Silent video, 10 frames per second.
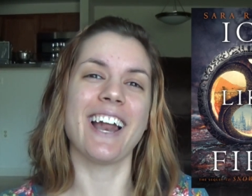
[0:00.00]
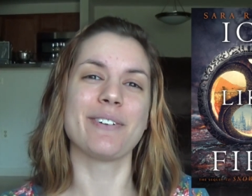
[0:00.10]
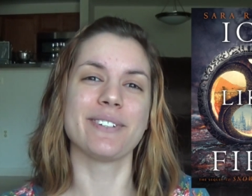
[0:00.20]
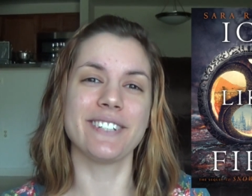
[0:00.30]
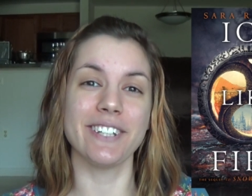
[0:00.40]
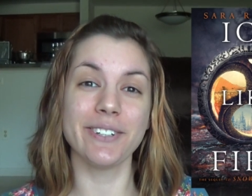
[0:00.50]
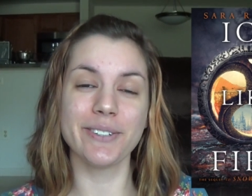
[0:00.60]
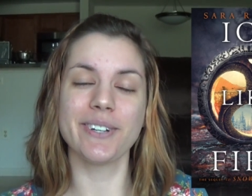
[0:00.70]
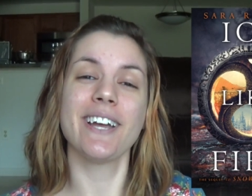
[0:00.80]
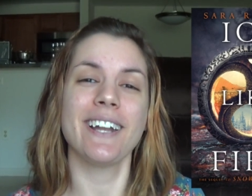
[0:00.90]
and I will see
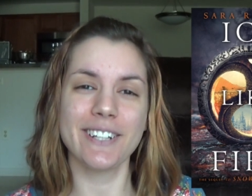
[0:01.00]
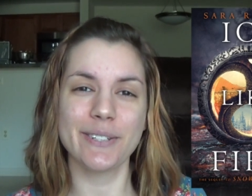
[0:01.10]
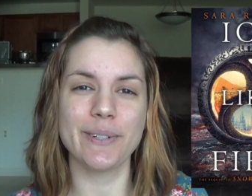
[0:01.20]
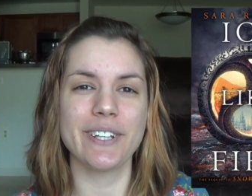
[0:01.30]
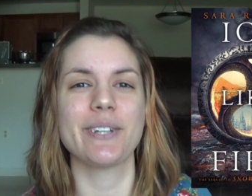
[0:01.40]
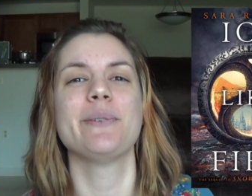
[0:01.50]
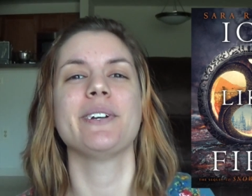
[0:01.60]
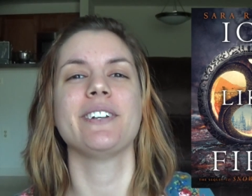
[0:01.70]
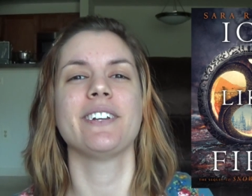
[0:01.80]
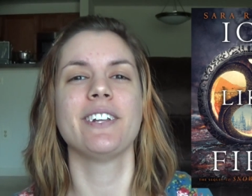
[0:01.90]
you next week
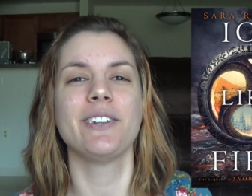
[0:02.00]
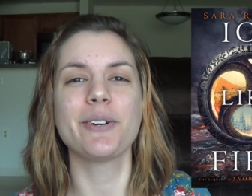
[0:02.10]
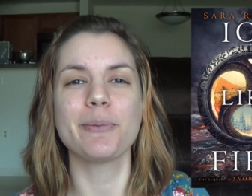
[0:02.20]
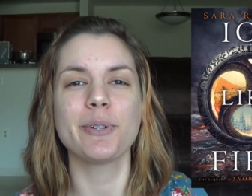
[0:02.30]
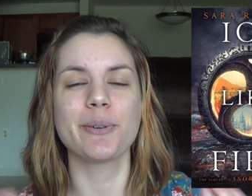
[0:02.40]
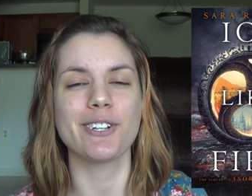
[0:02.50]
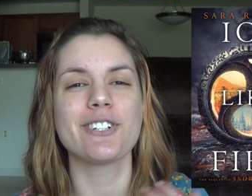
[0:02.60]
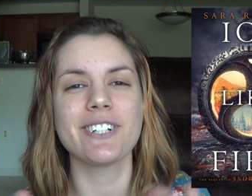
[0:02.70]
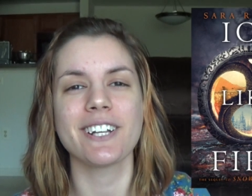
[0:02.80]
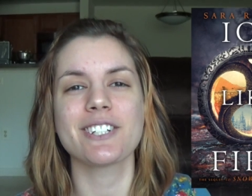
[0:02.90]
when normal
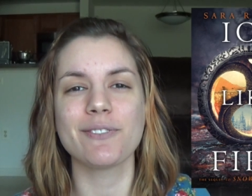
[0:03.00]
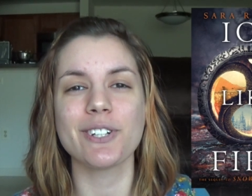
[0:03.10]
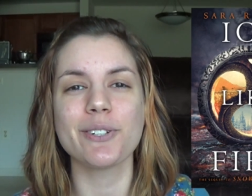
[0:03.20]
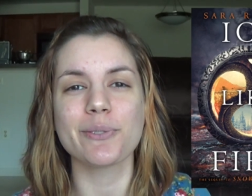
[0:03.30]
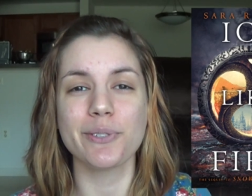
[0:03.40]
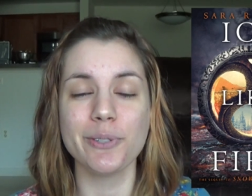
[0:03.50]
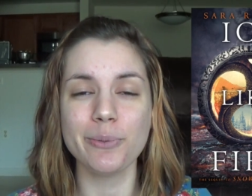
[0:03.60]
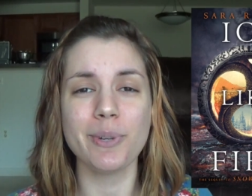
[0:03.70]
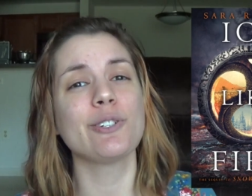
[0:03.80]
question and answer videos resume.